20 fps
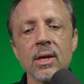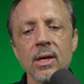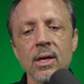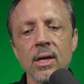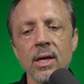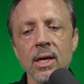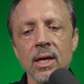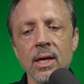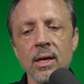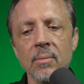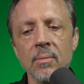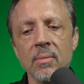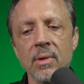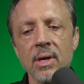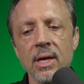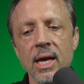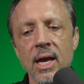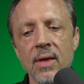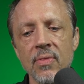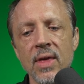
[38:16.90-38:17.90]
Um,
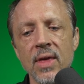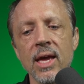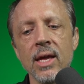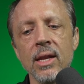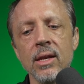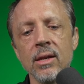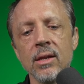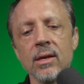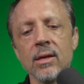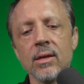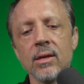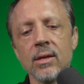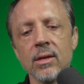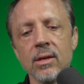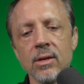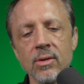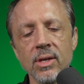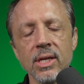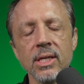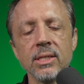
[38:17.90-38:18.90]
and then
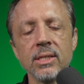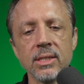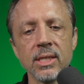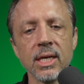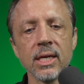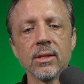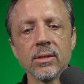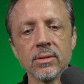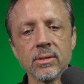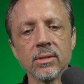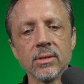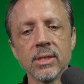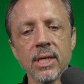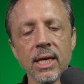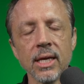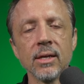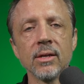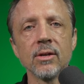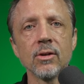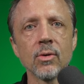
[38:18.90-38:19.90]
you need to take the
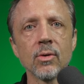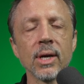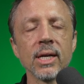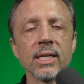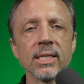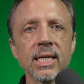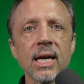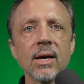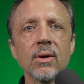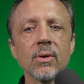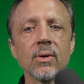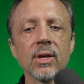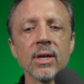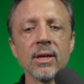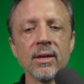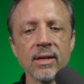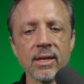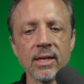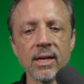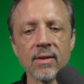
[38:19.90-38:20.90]
take credits out. You
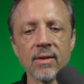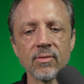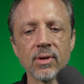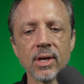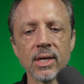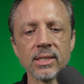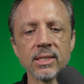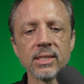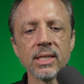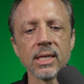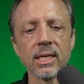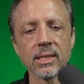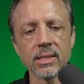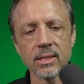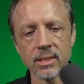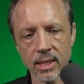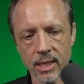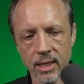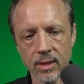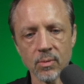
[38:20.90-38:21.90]
need to have credit sinks,
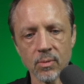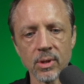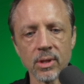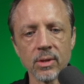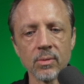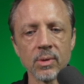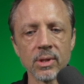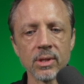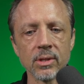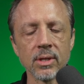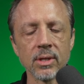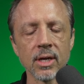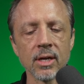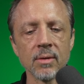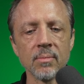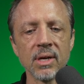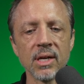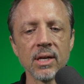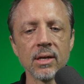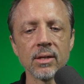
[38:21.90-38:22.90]
like what the, what they're talking
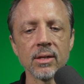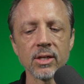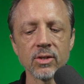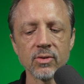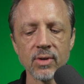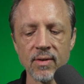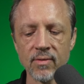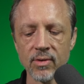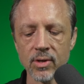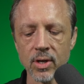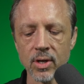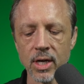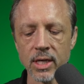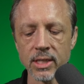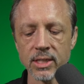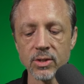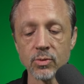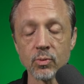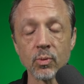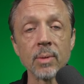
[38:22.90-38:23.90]
about here, like travel
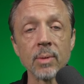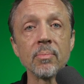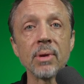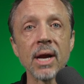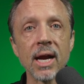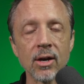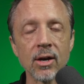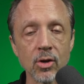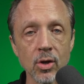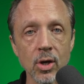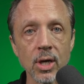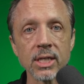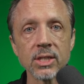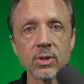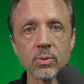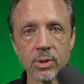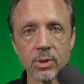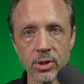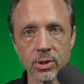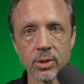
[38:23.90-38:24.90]
costs, repair costs,
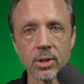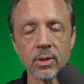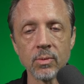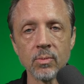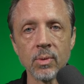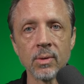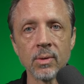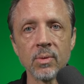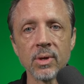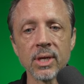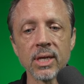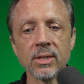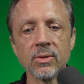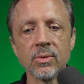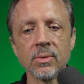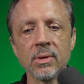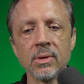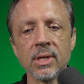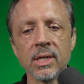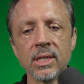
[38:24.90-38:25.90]
which is a good one. We'll get to
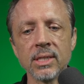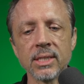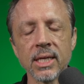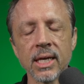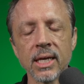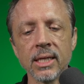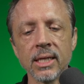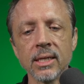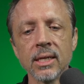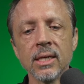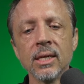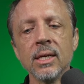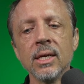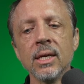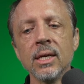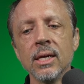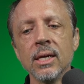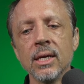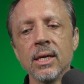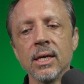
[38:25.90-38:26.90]
in a second.
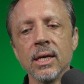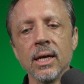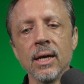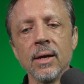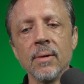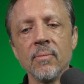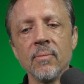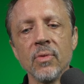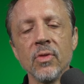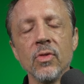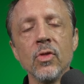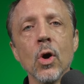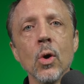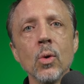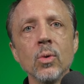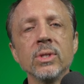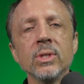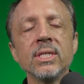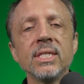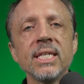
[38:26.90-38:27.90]
Uh,
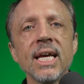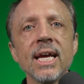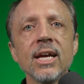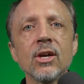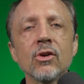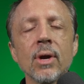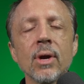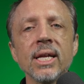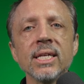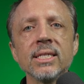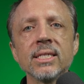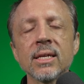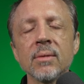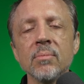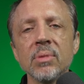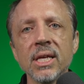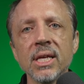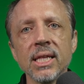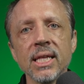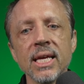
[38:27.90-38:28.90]
those take credits
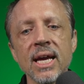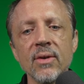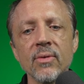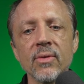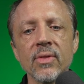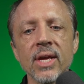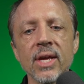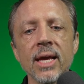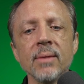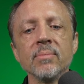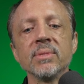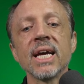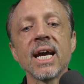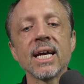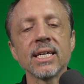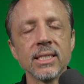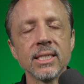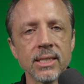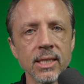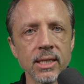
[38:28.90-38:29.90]
completely out of the game.
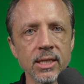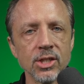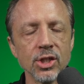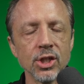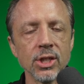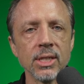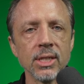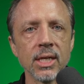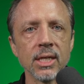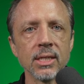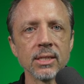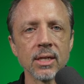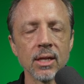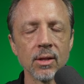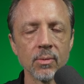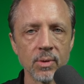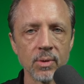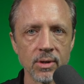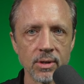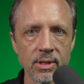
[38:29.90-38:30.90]
Taxes on the GTN is another
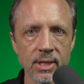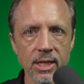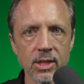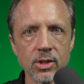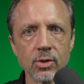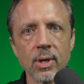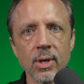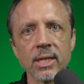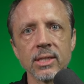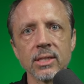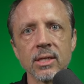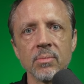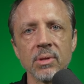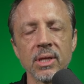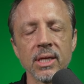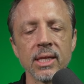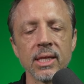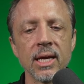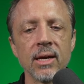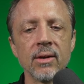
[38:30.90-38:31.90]
one takes credits
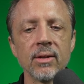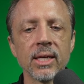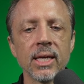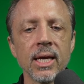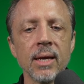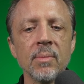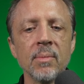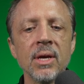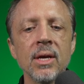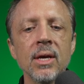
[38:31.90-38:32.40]
completely out of the game.